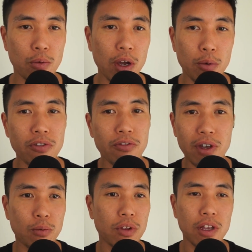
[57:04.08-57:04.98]
we
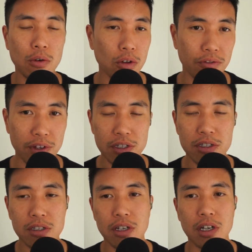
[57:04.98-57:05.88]
fit within all of
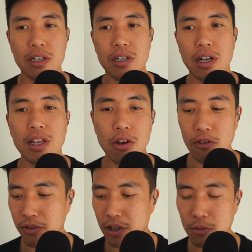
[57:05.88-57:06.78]
this. And I think
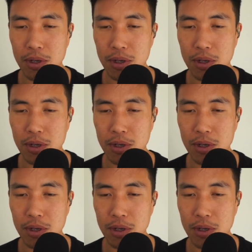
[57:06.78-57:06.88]
hopefully it'll be